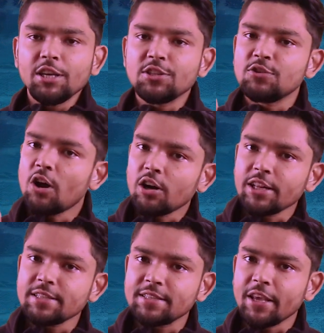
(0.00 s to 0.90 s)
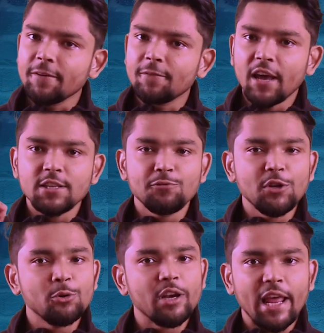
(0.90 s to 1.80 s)
is not as safe as
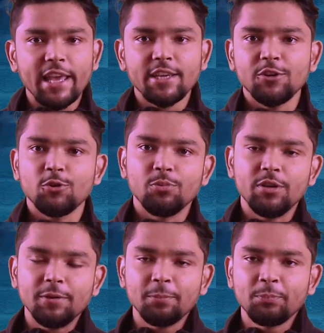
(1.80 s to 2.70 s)
we would like it to be,